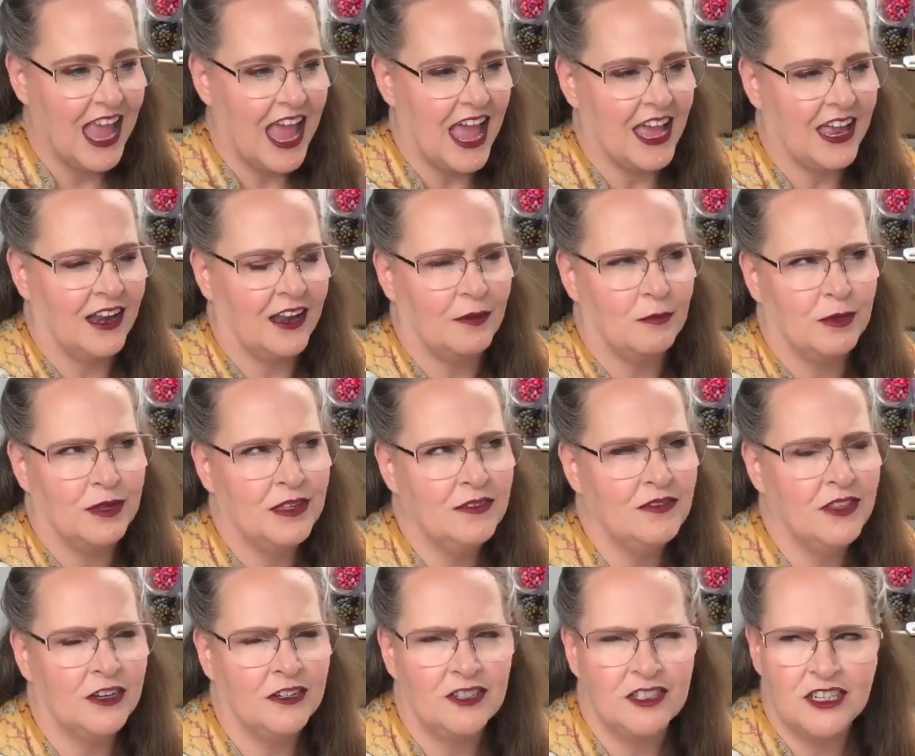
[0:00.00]
And I believe
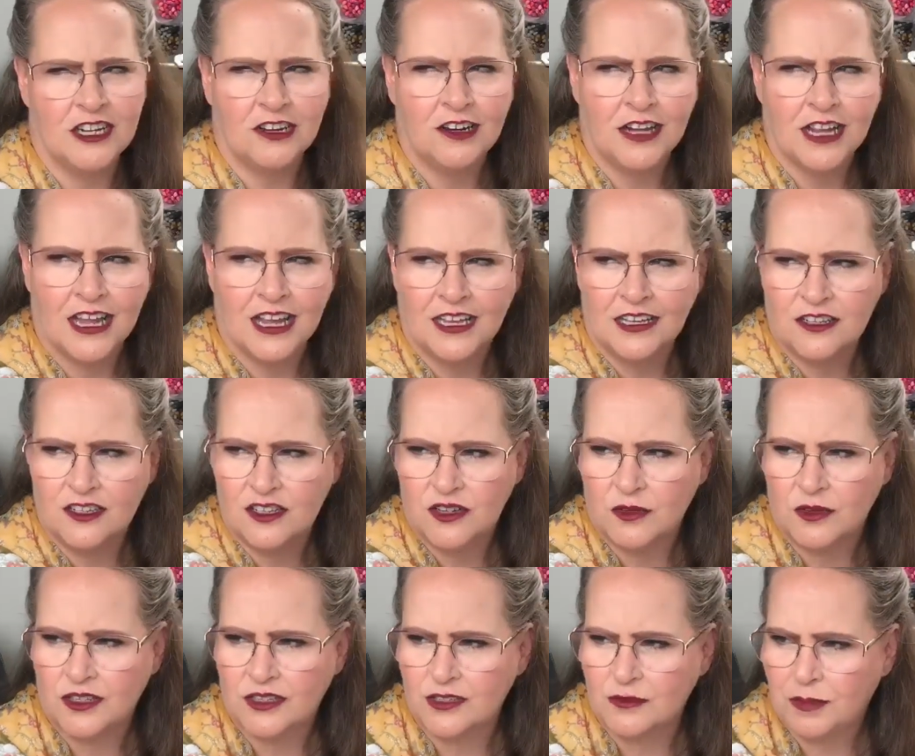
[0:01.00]
they're sharing it
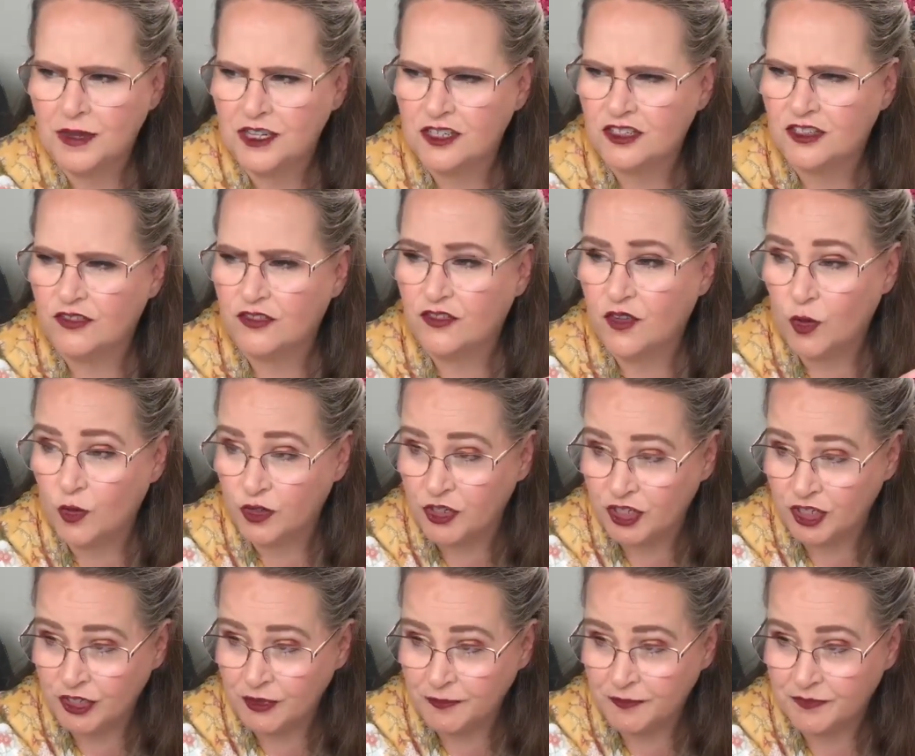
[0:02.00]
into a special
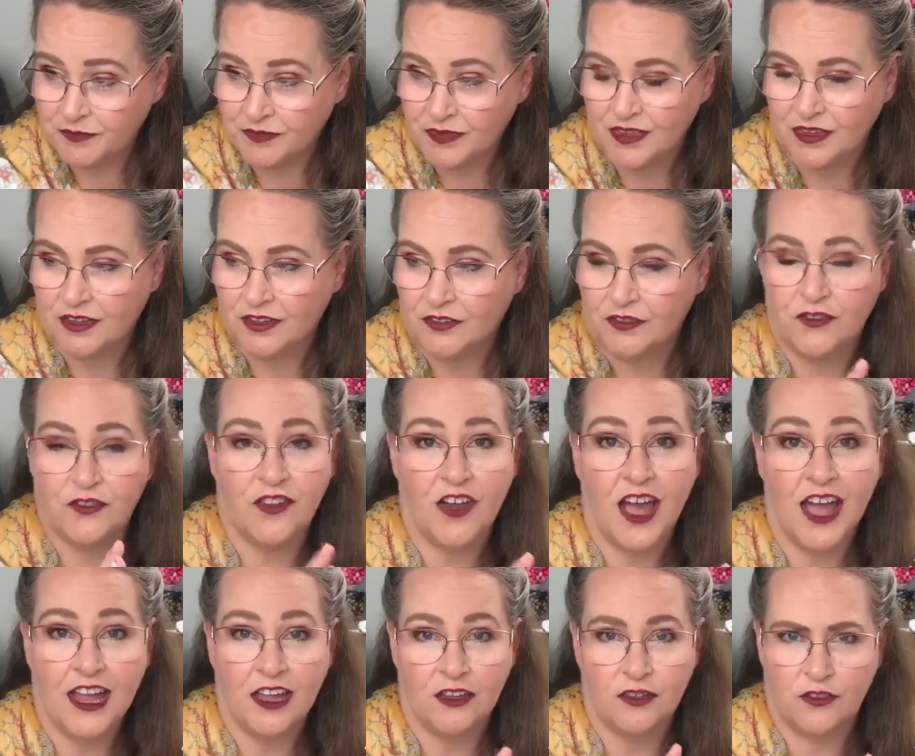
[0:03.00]
folder. Files.
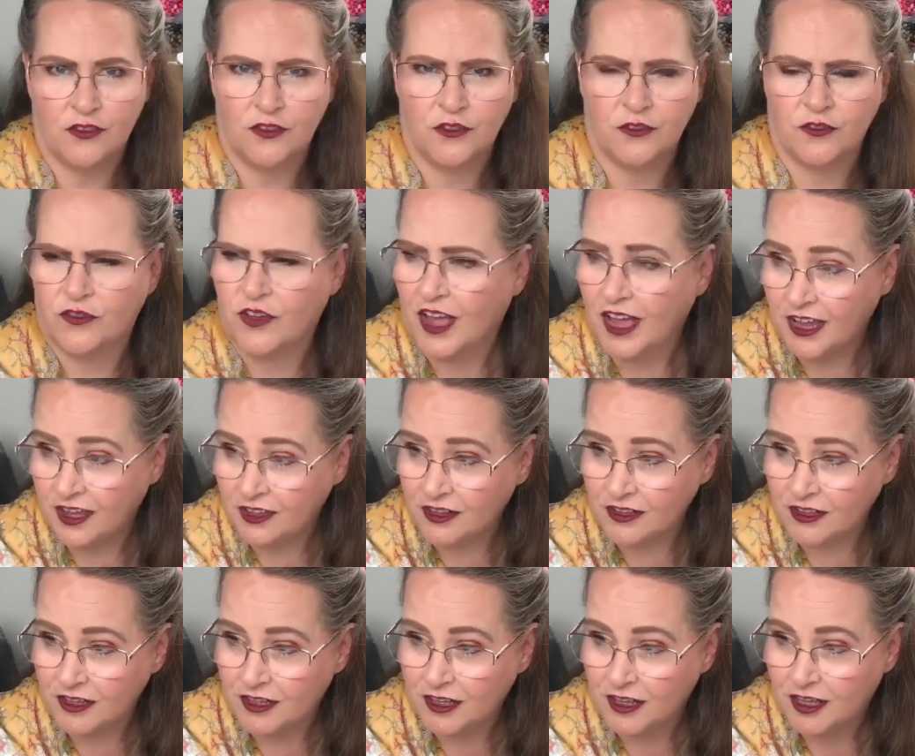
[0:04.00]
File
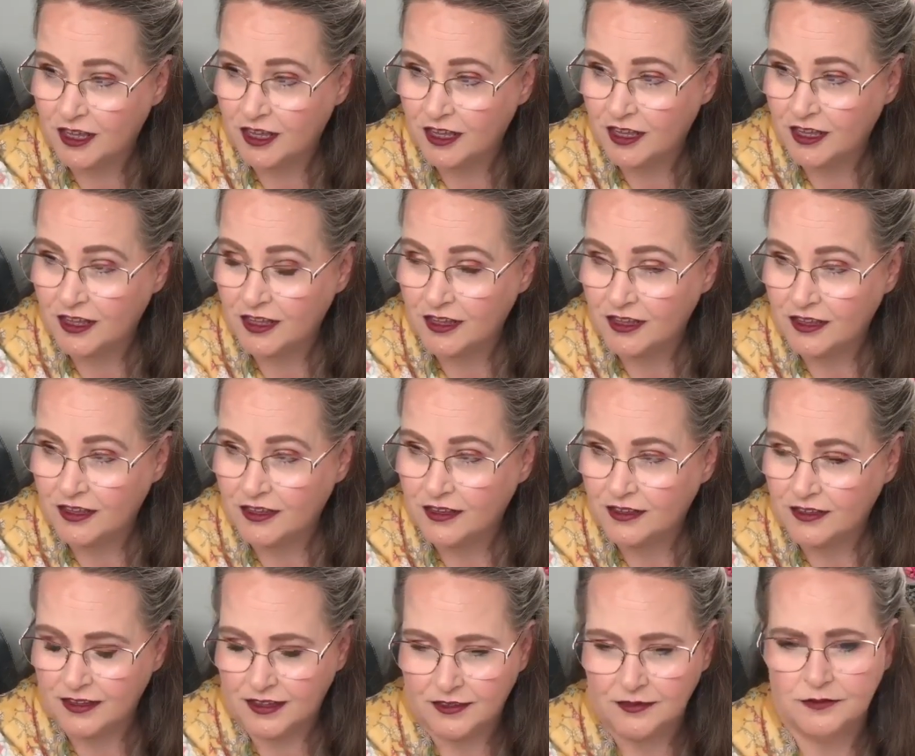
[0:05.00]
file? It's called files.
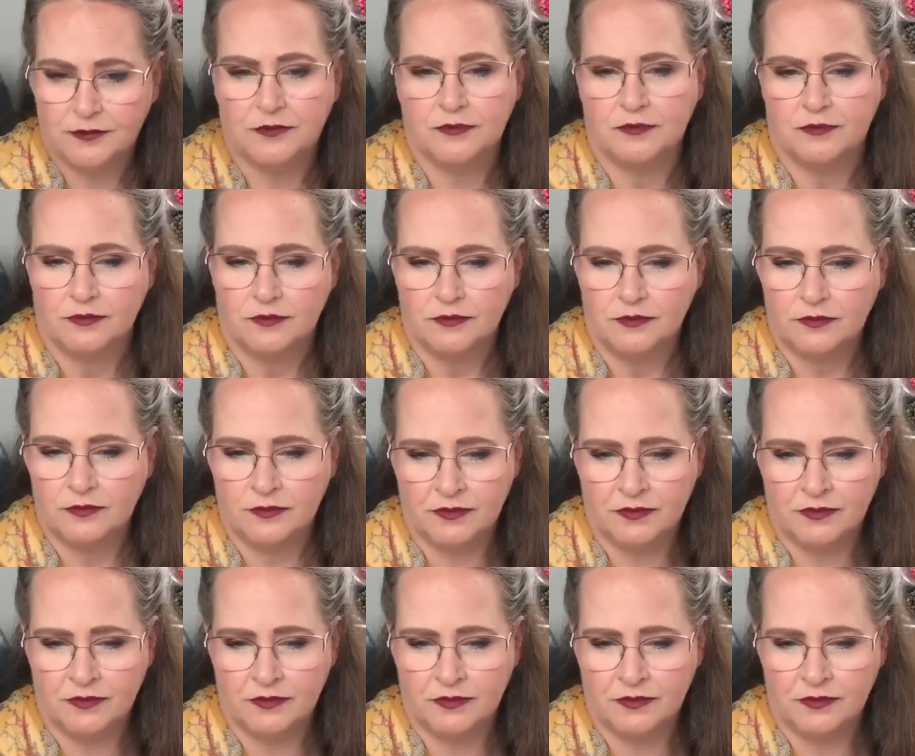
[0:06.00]
It's yeah.